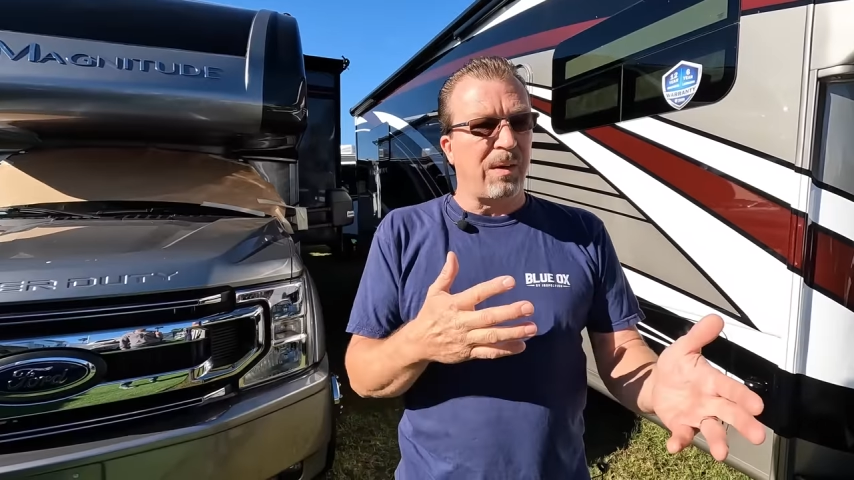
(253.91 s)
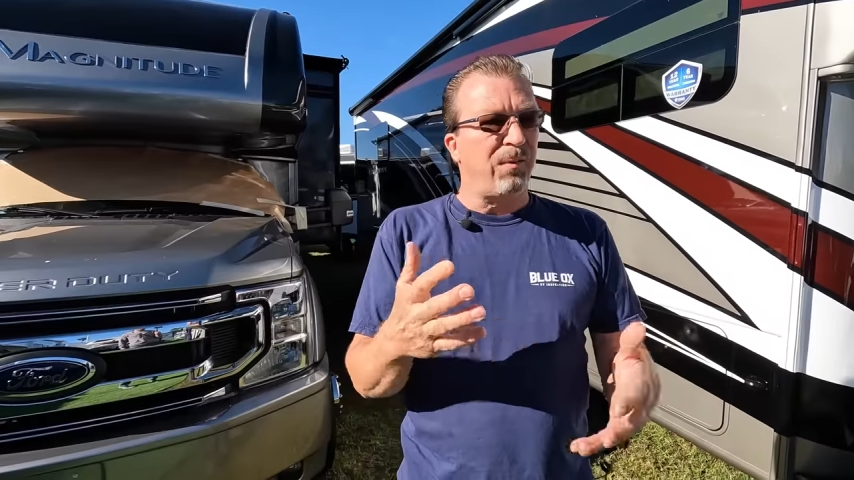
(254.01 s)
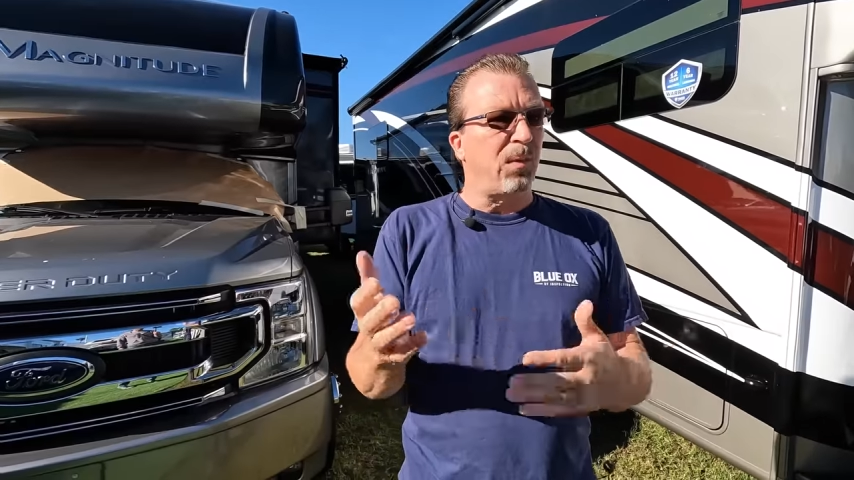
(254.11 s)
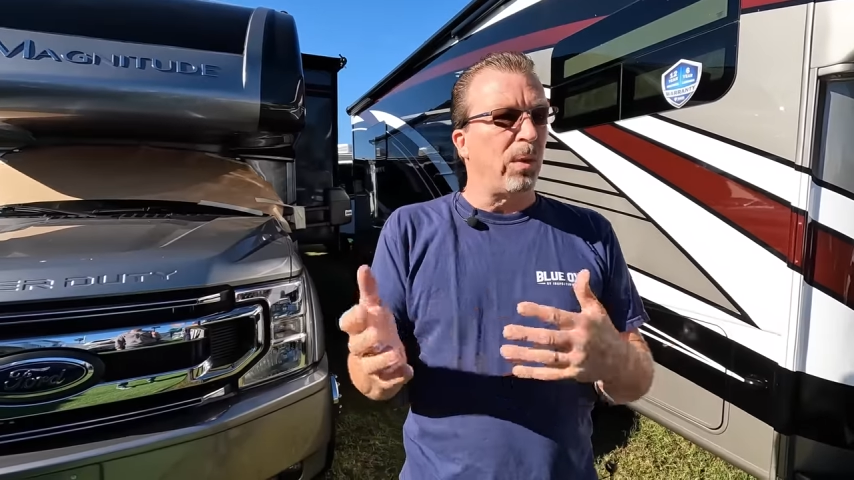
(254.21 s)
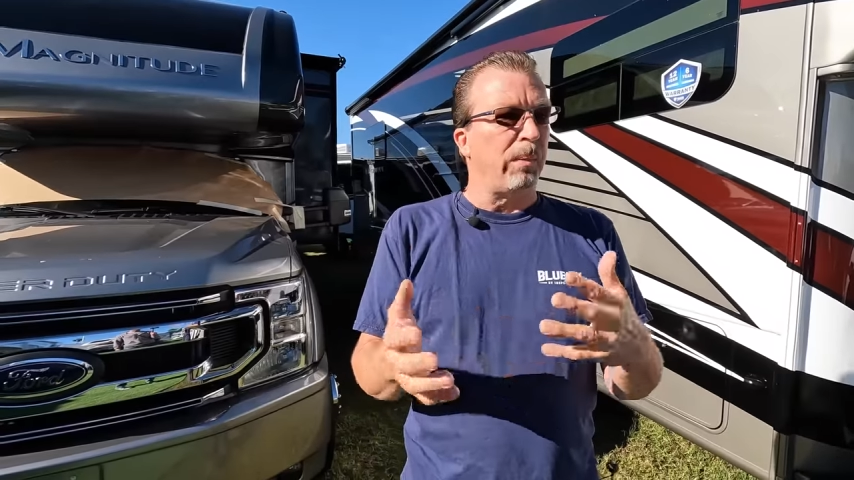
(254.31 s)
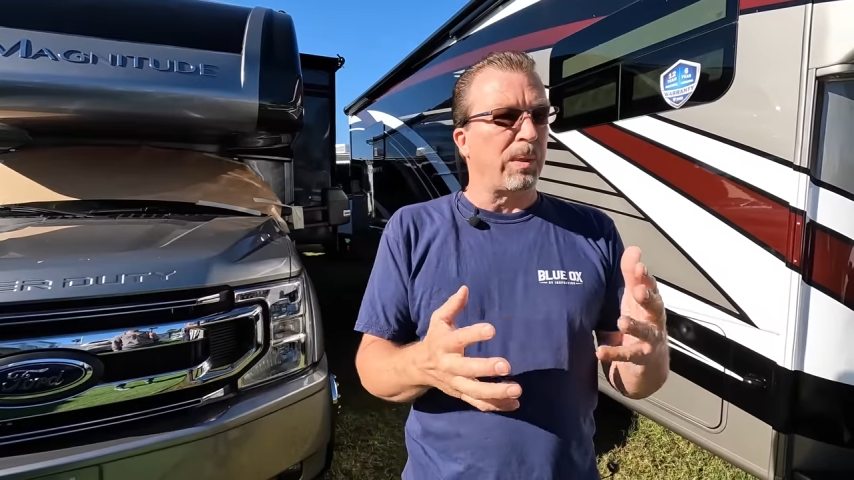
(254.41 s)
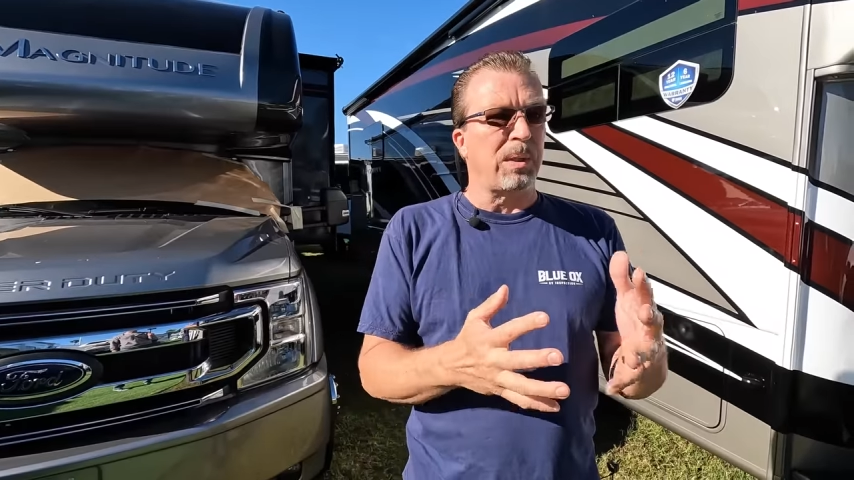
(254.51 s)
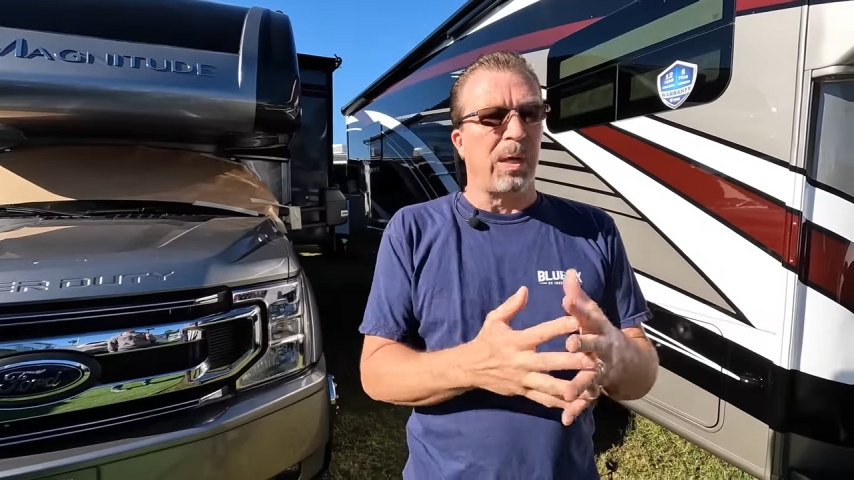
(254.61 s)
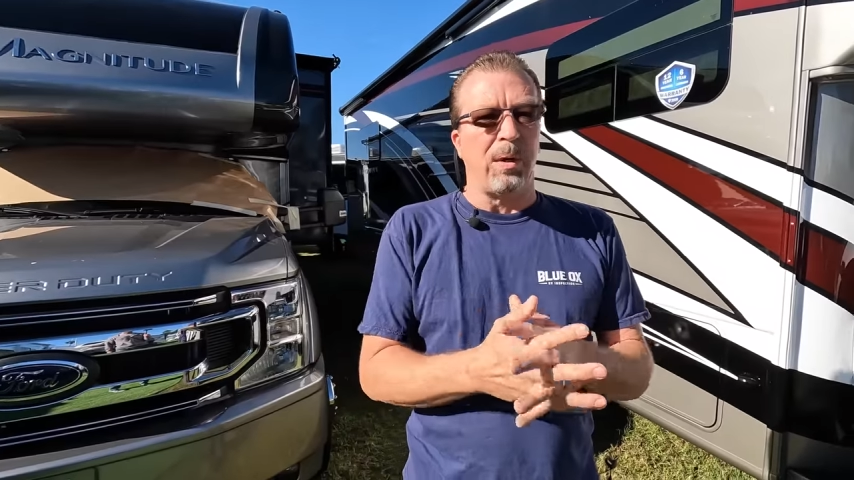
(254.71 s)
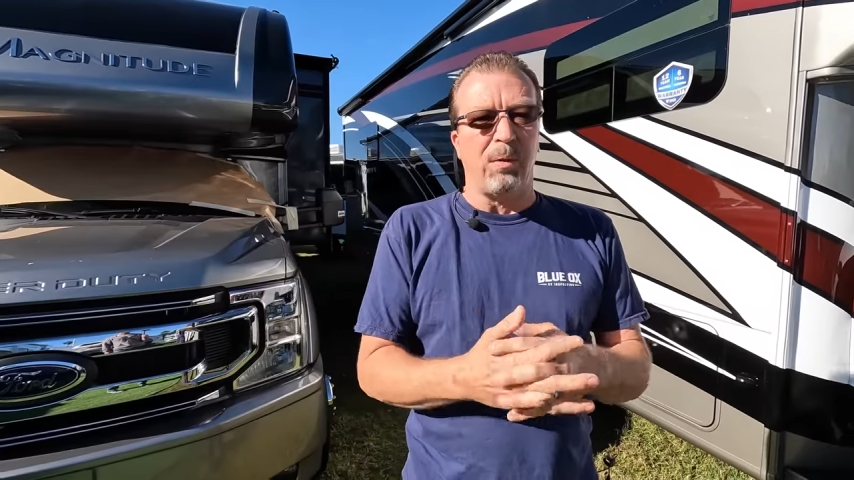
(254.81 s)

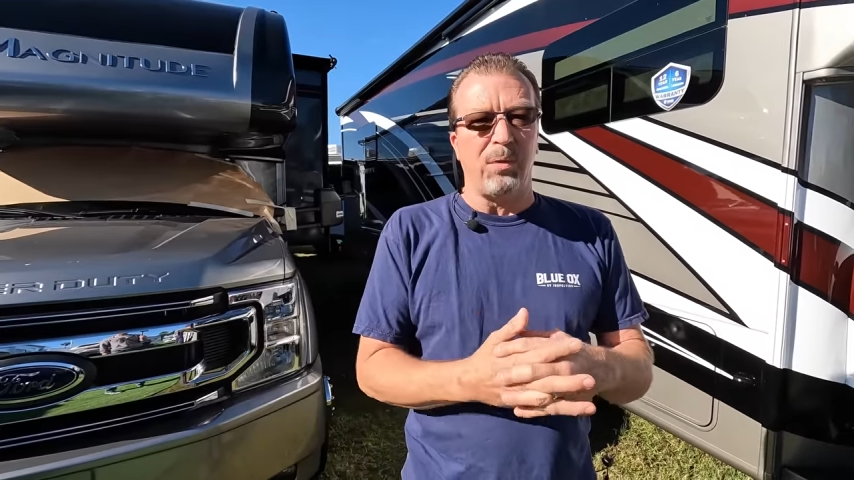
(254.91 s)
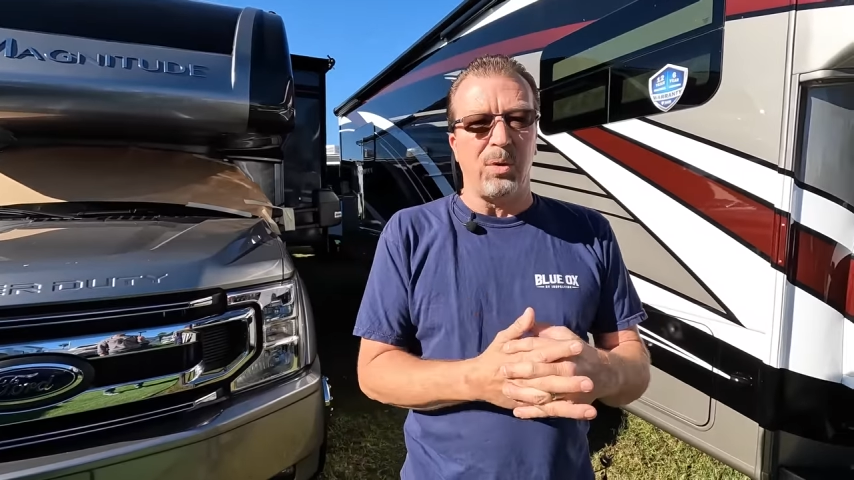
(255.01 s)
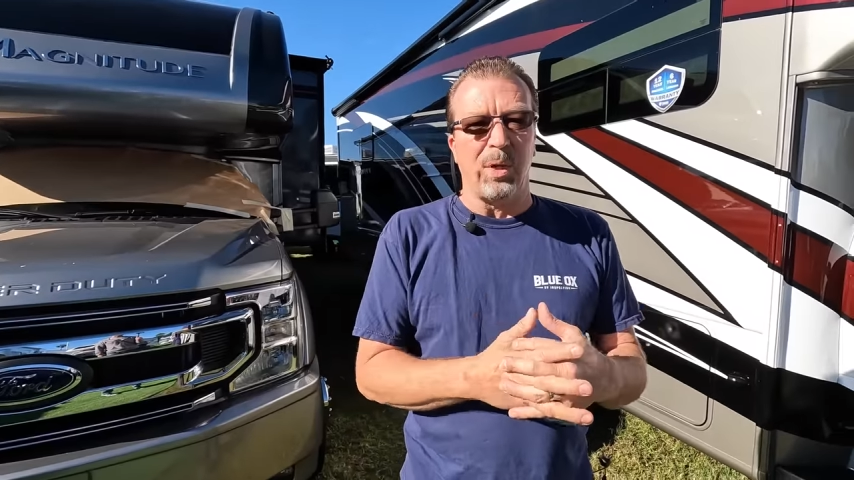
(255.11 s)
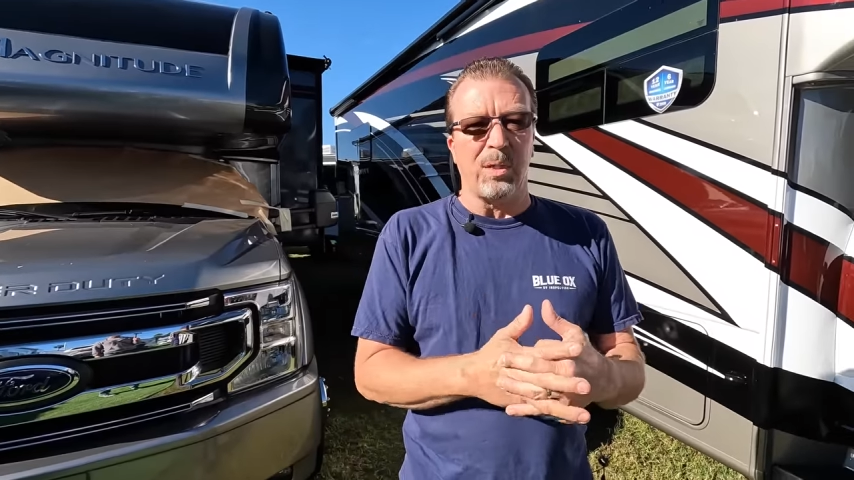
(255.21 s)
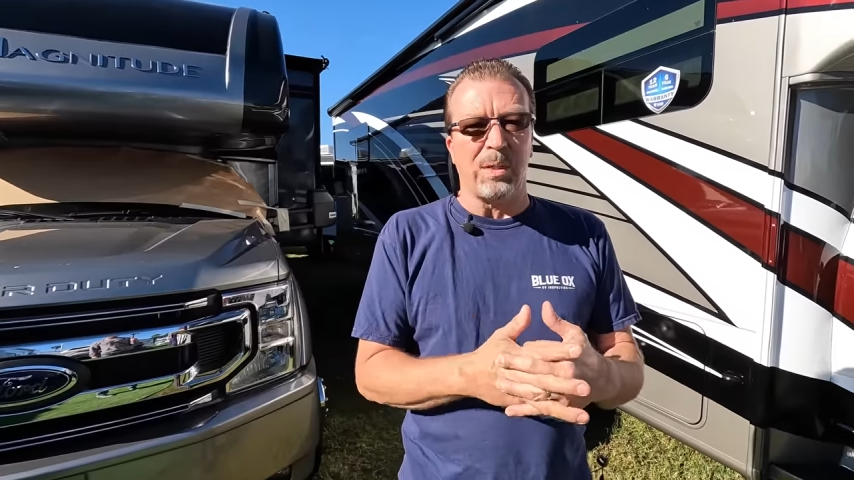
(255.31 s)
40% of units